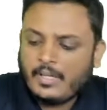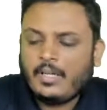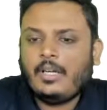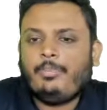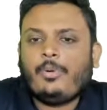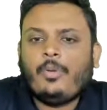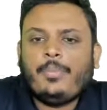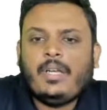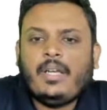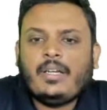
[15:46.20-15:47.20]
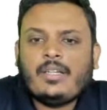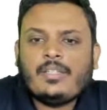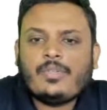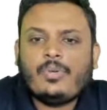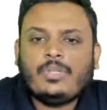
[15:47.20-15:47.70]

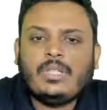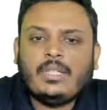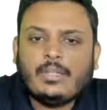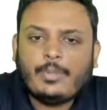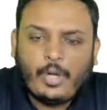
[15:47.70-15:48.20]
Appropriateness or the term